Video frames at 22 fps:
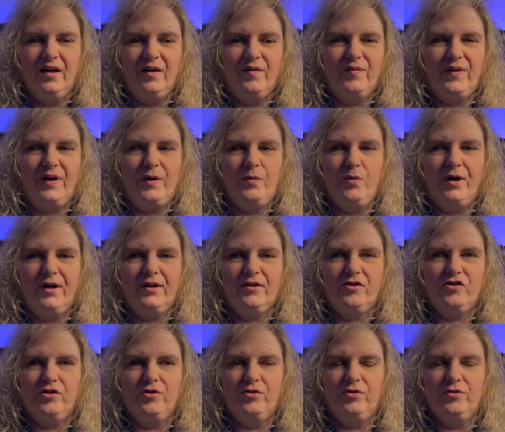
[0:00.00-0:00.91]
They want
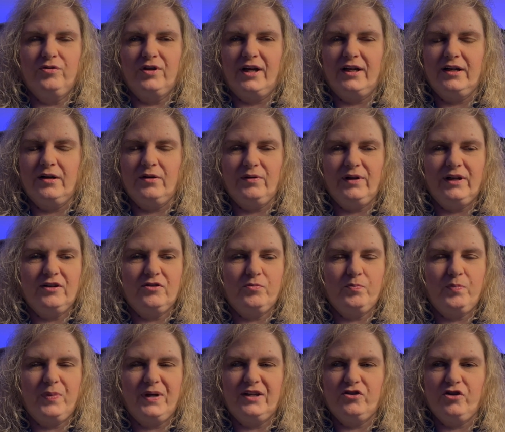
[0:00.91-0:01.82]
to not only
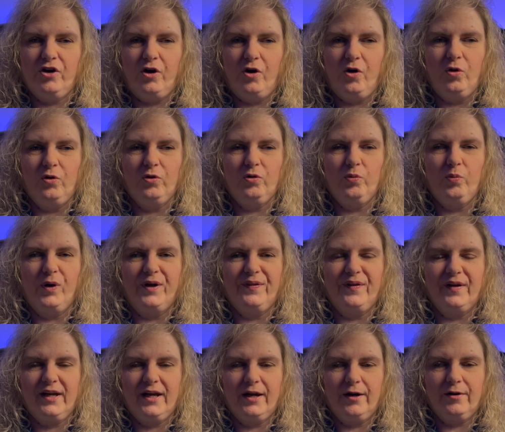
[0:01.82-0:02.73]
be told what the
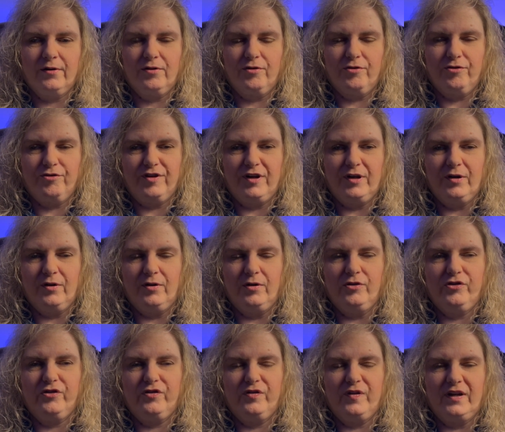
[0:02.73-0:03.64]
character
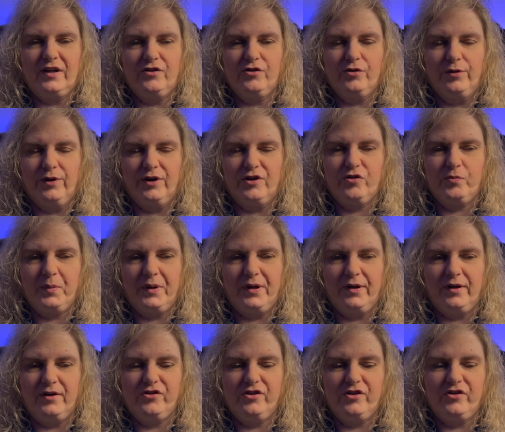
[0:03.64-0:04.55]
feels, thinks, or
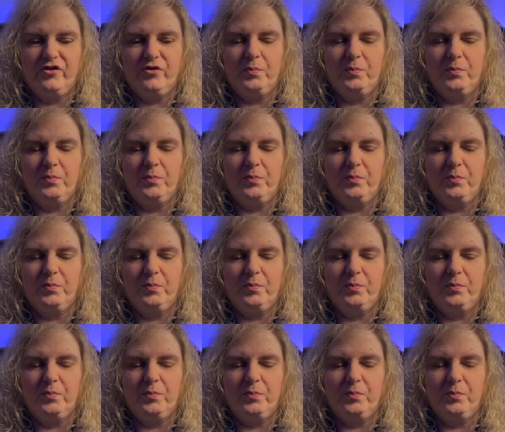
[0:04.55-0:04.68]
experiences,